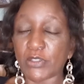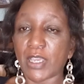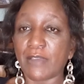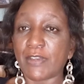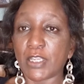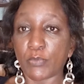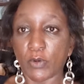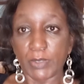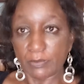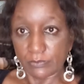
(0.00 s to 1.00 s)
you have any
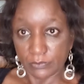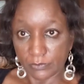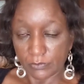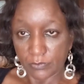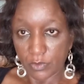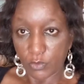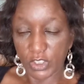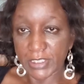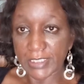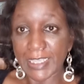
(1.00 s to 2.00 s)
problem, which
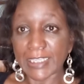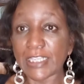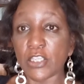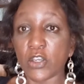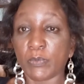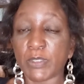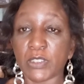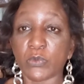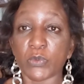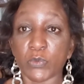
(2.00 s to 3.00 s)
is exactly the
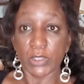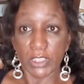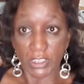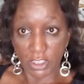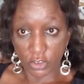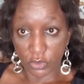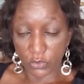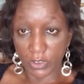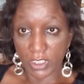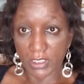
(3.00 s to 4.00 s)
opposite of teach you
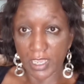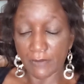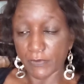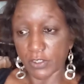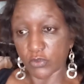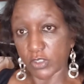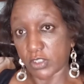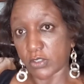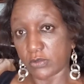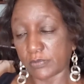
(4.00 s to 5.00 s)
in African
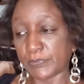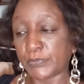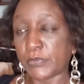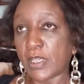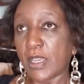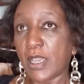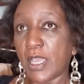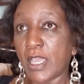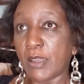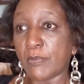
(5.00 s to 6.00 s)
tradition.
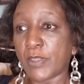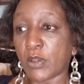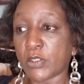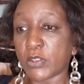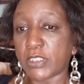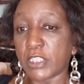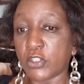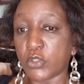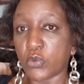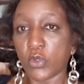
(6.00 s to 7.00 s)
They also
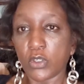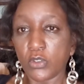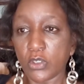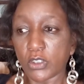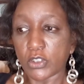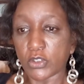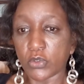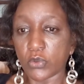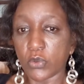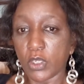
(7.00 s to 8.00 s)
teach you not
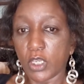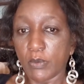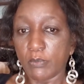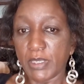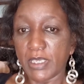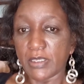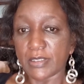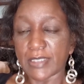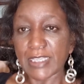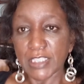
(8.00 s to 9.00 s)
to be
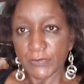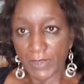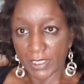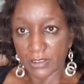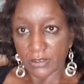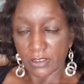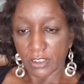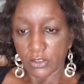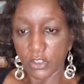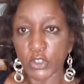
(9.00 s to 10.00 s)
satisfied,
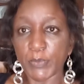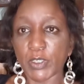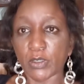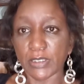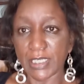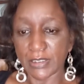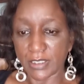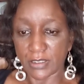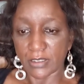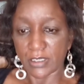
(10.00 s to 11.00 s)
not to be
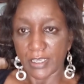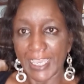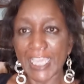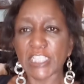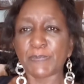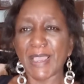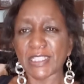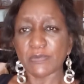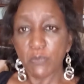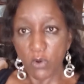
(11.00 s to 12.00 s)
contented.
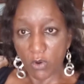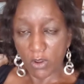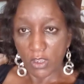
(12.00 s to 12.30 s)
Expect more,